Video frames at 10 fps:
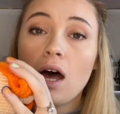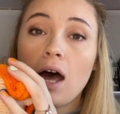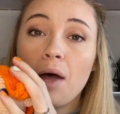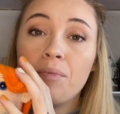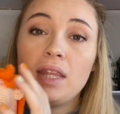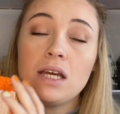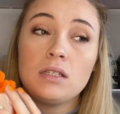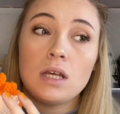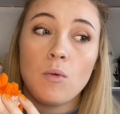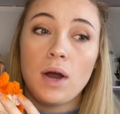
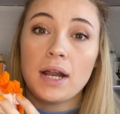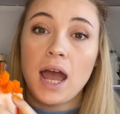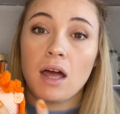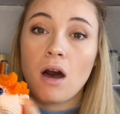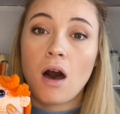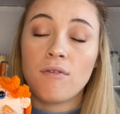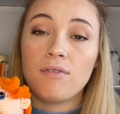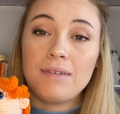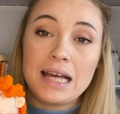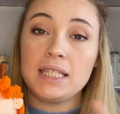This one I got off
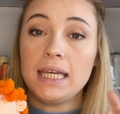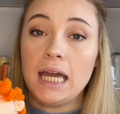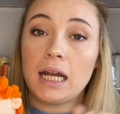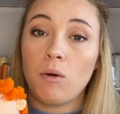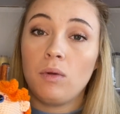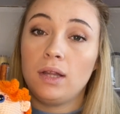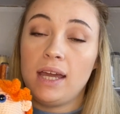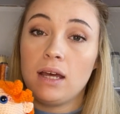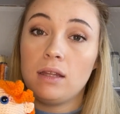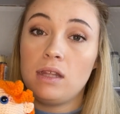of Etsy, and I will
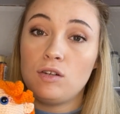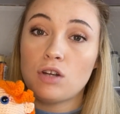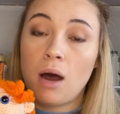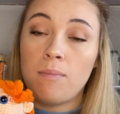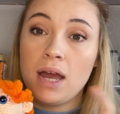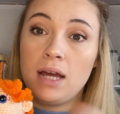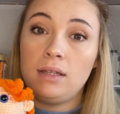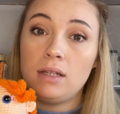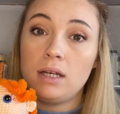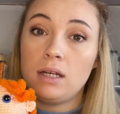link the shop
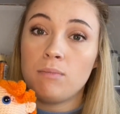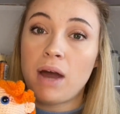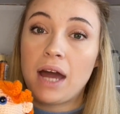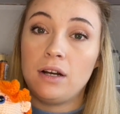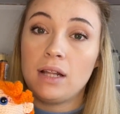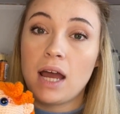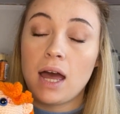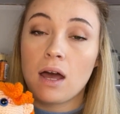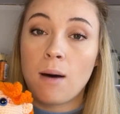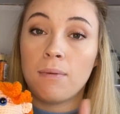and the pattern that
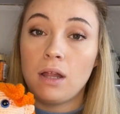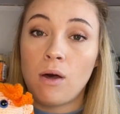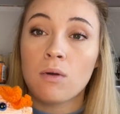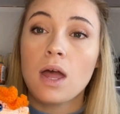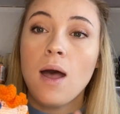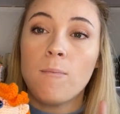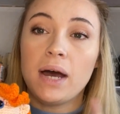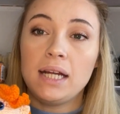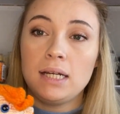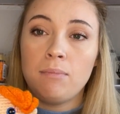I got below. But
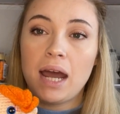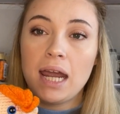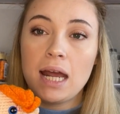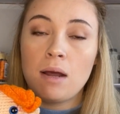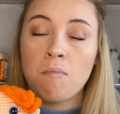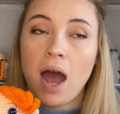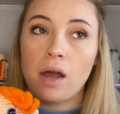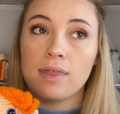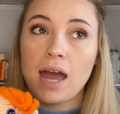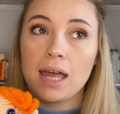I did buy it in a
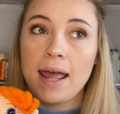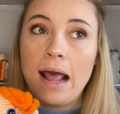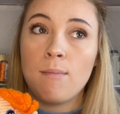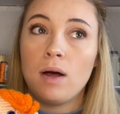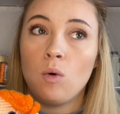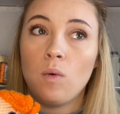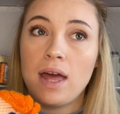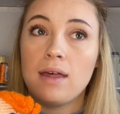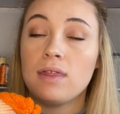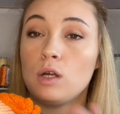pack that came
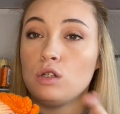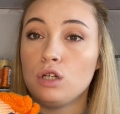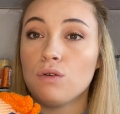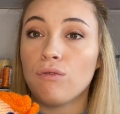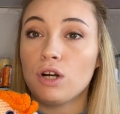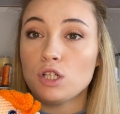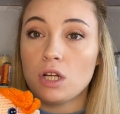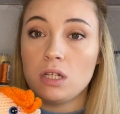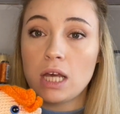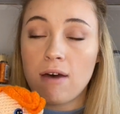with two
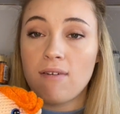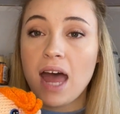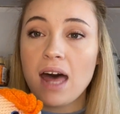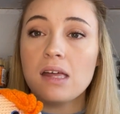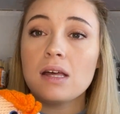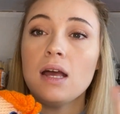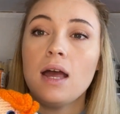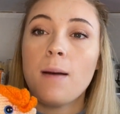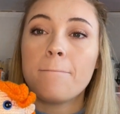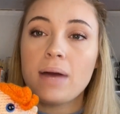versions of Elle,
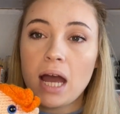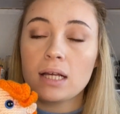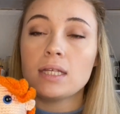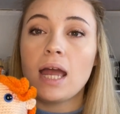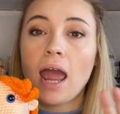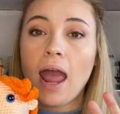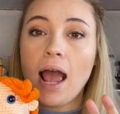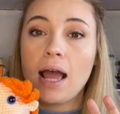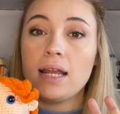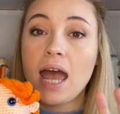Max,
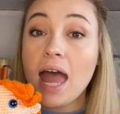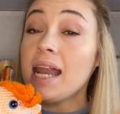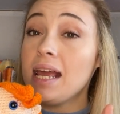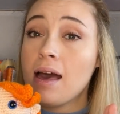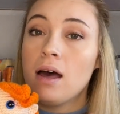and Eddie,